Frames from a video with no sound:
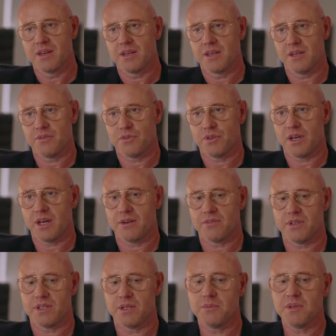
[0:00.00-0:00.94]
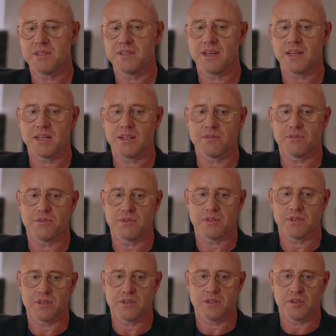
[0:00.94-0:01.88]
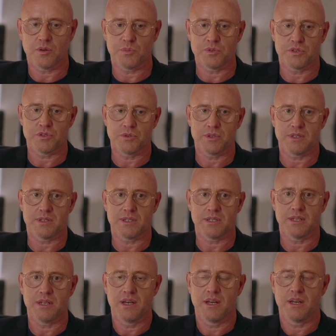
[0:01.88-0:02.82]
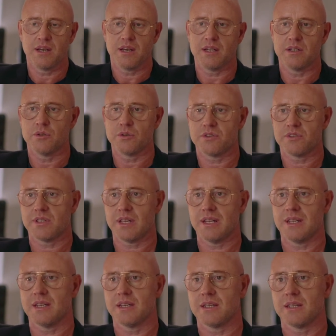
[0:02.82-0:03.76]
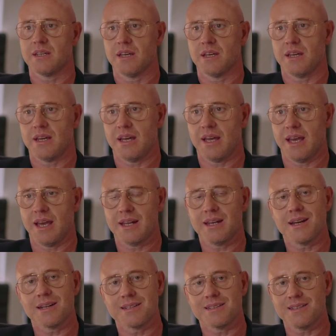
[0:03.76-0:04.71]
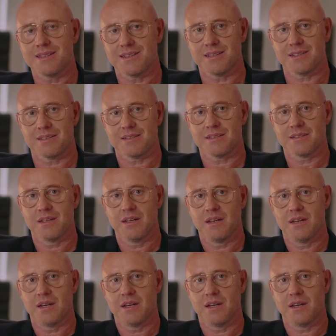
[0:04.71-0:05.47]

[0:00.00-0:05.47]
If you have an imitative opportunity and you're selling airline tickets,